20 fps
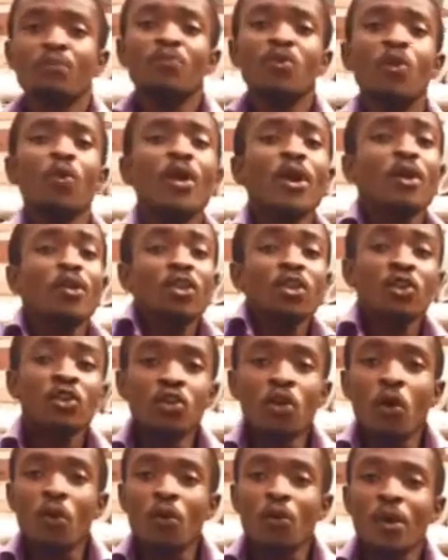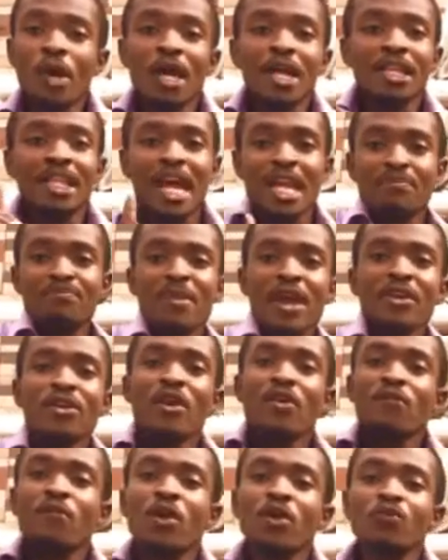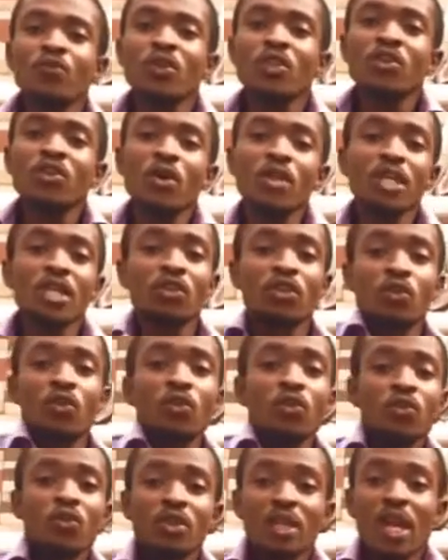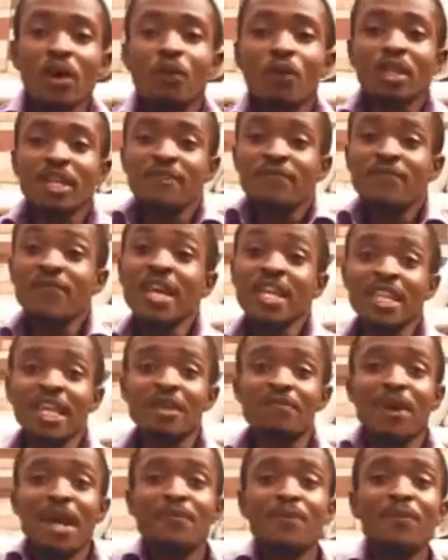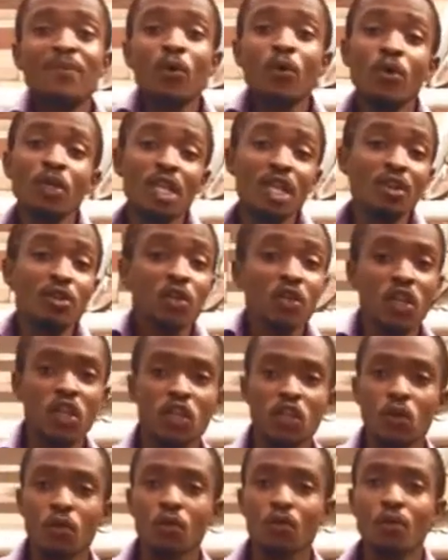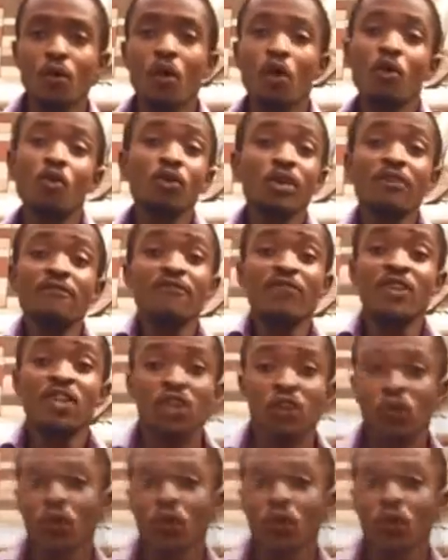Do we also know that many of what we study in school today was invented by people who didn't go to school or who didn't finish